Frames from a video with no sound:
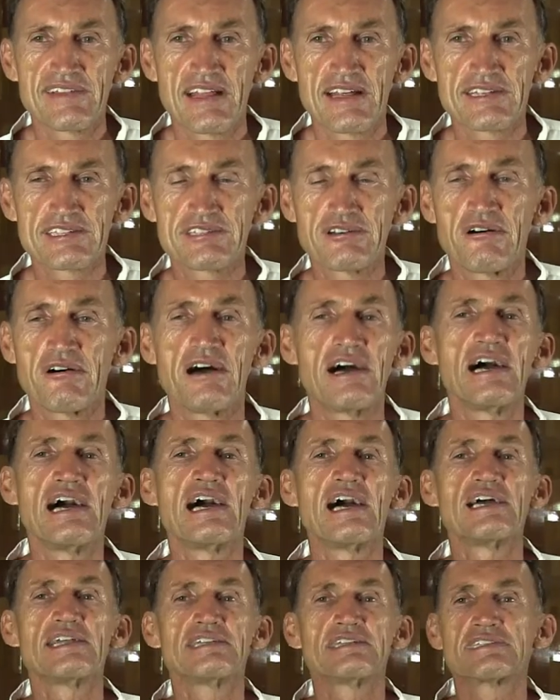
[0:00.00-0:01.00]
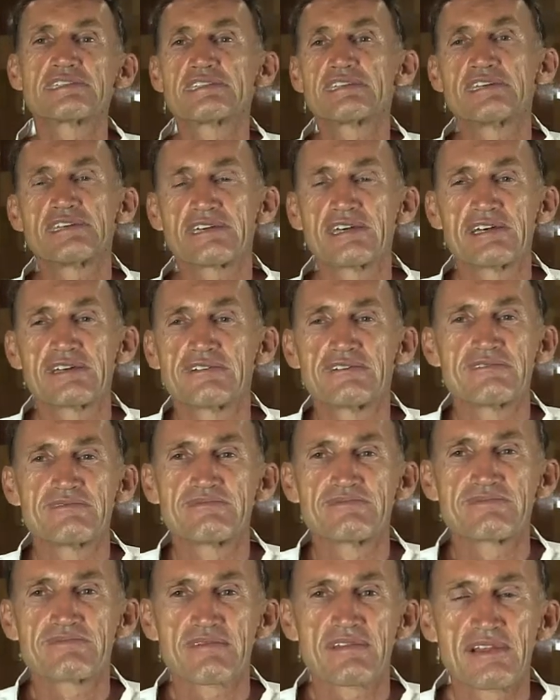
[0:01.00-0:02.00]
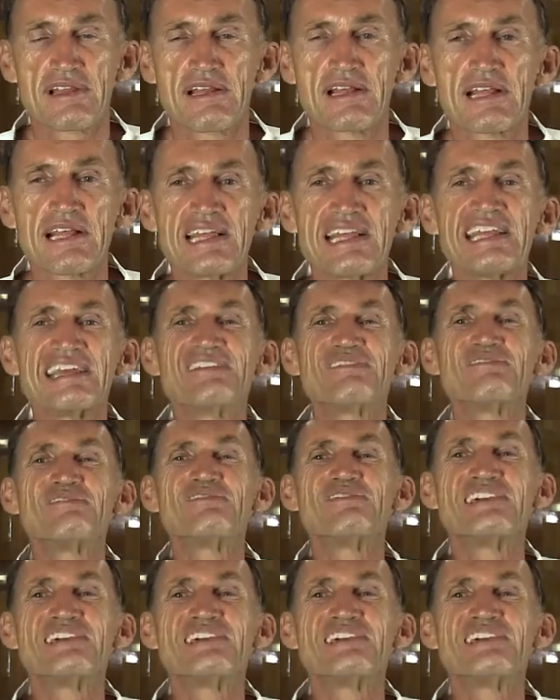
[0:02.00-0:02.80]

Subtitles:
So, and even